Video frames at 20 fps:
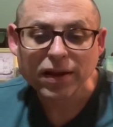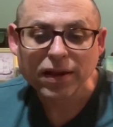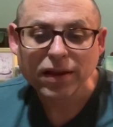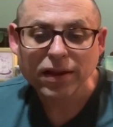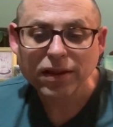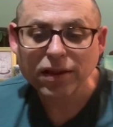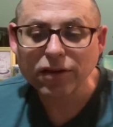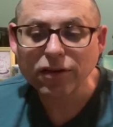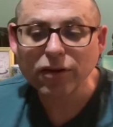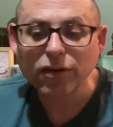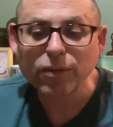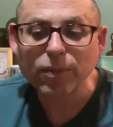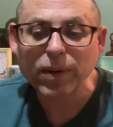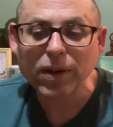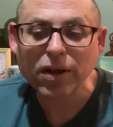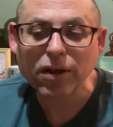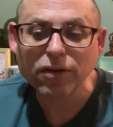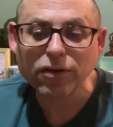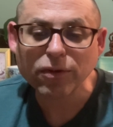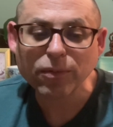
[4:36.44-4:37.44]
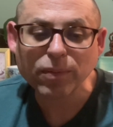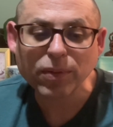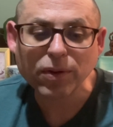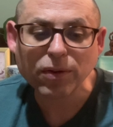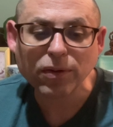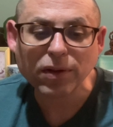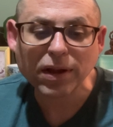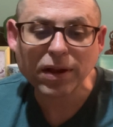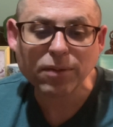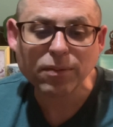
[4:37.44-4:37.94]
This is because the Pure
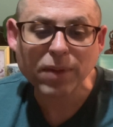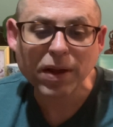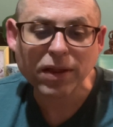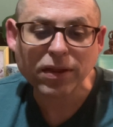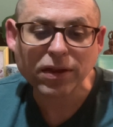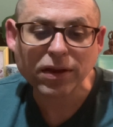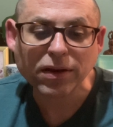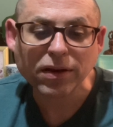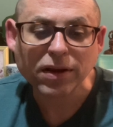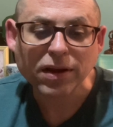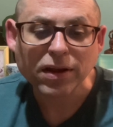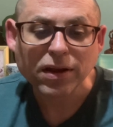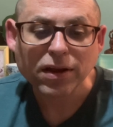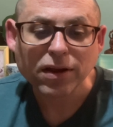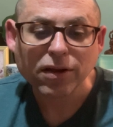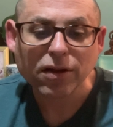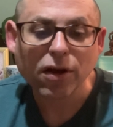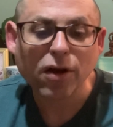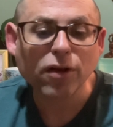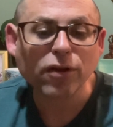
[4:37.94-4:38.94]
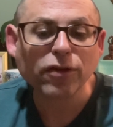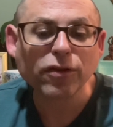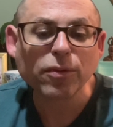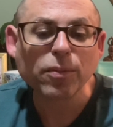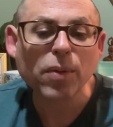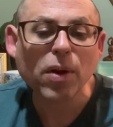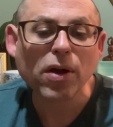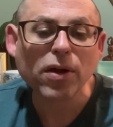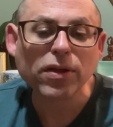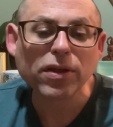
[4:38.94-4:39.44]
Land method calls
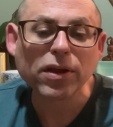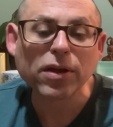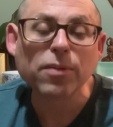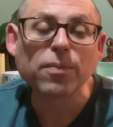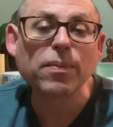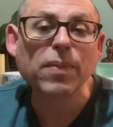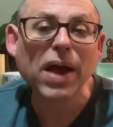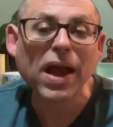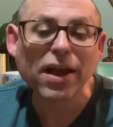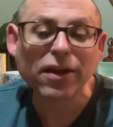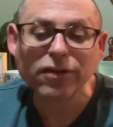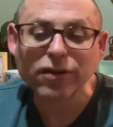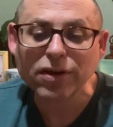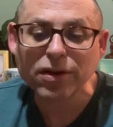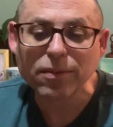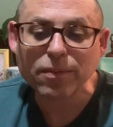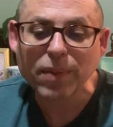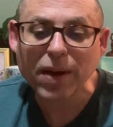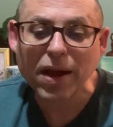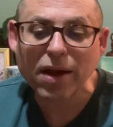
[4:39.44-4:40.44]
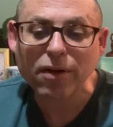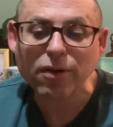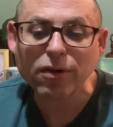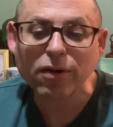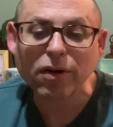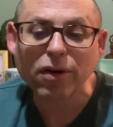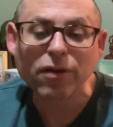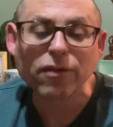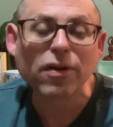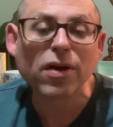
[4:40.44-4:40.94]
upon the compassionate power
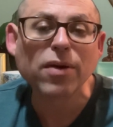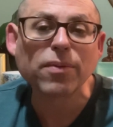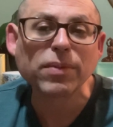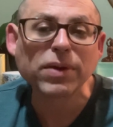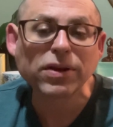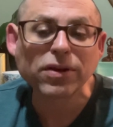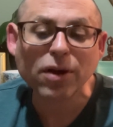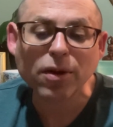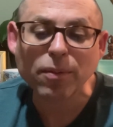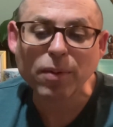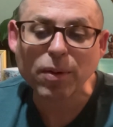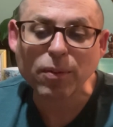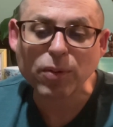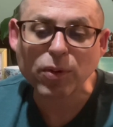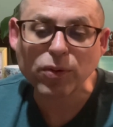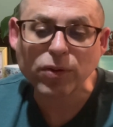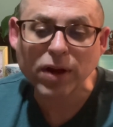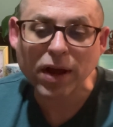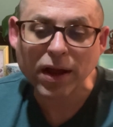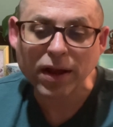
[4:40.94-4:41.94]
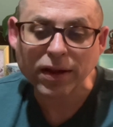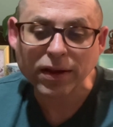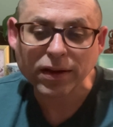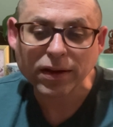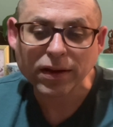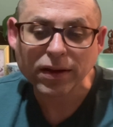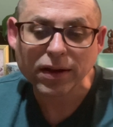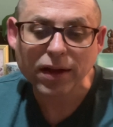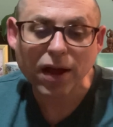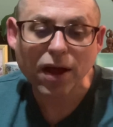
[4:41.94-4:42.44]
of Amitabha Buddha,
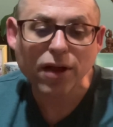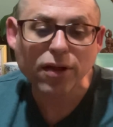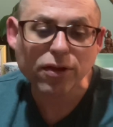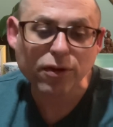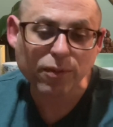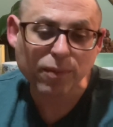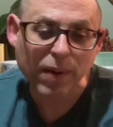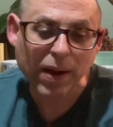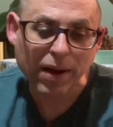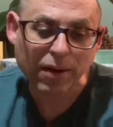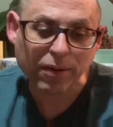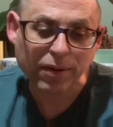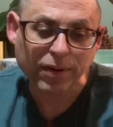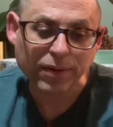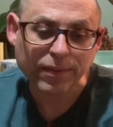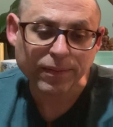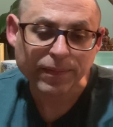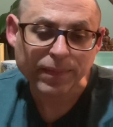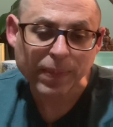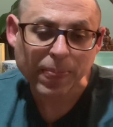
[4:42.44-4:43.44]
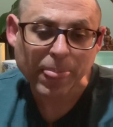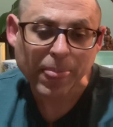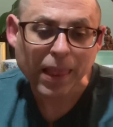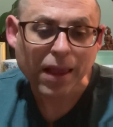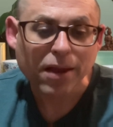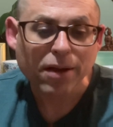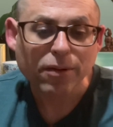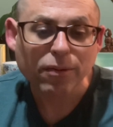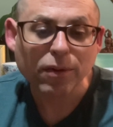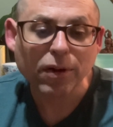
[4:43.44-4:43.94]
other power,
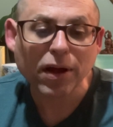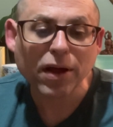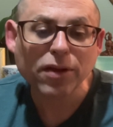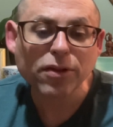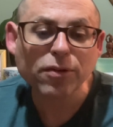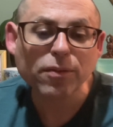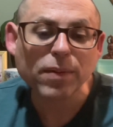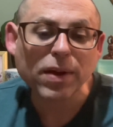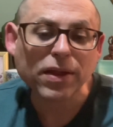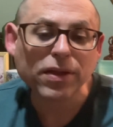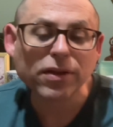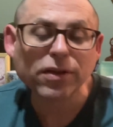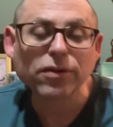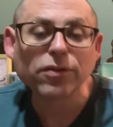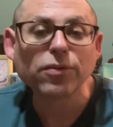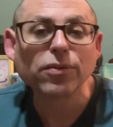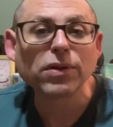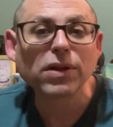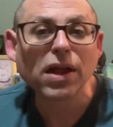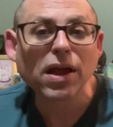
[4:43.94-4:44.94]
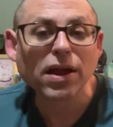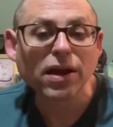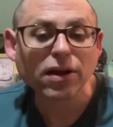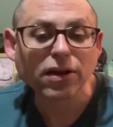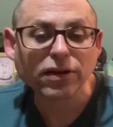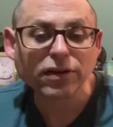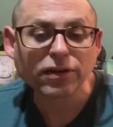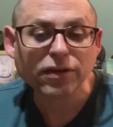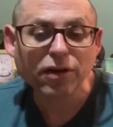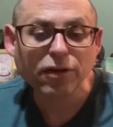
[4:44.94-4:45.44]
while other methods rely
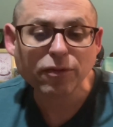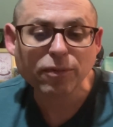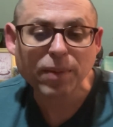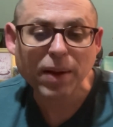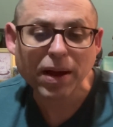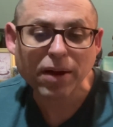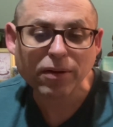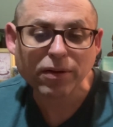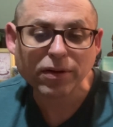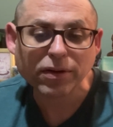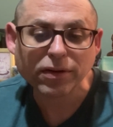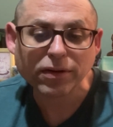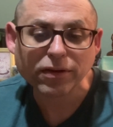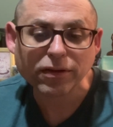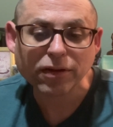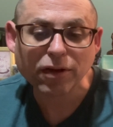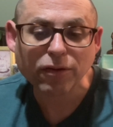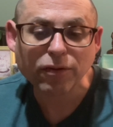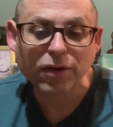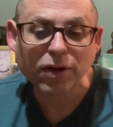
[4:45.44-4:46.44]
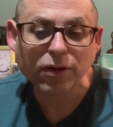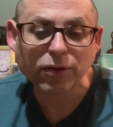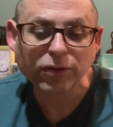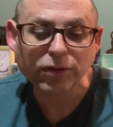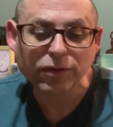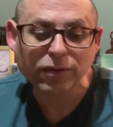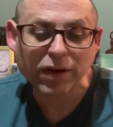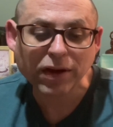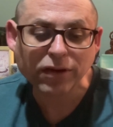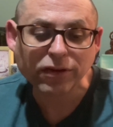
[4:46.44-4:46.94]
on self-power,
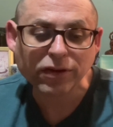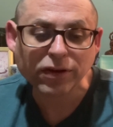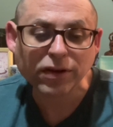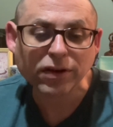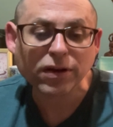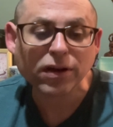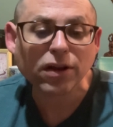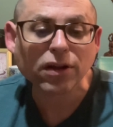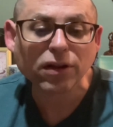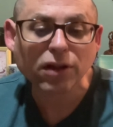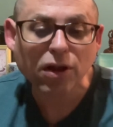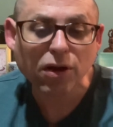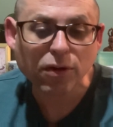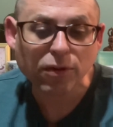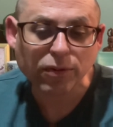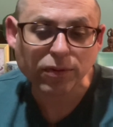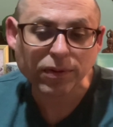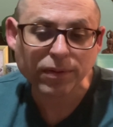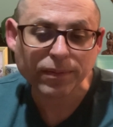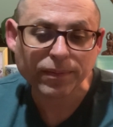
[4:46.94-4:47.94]
self-cultivation alone.